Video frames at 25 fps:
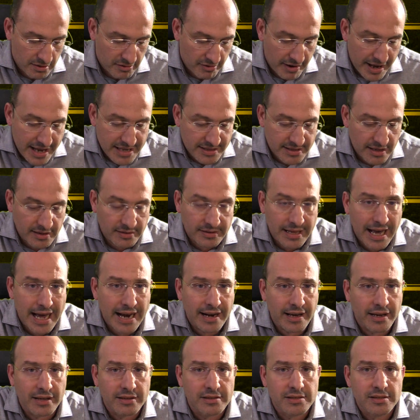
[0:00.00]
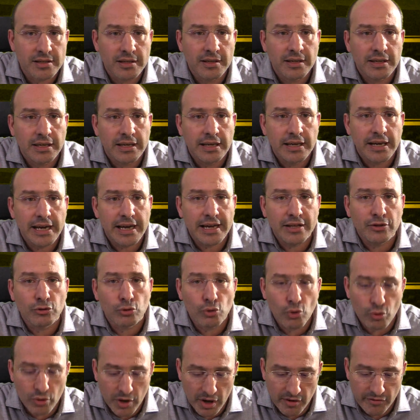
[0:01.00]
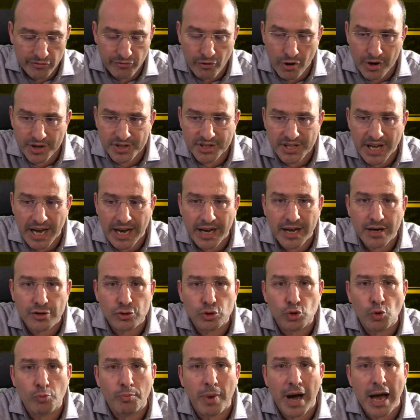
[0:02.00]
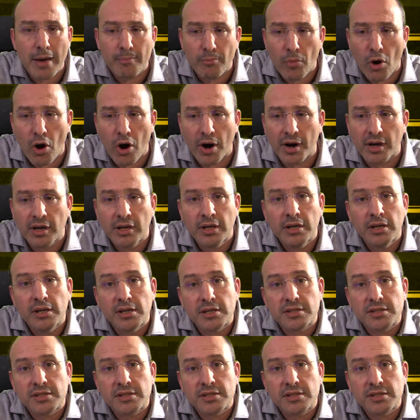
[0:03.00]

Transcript: Raising targets and looking for suckers to buy more,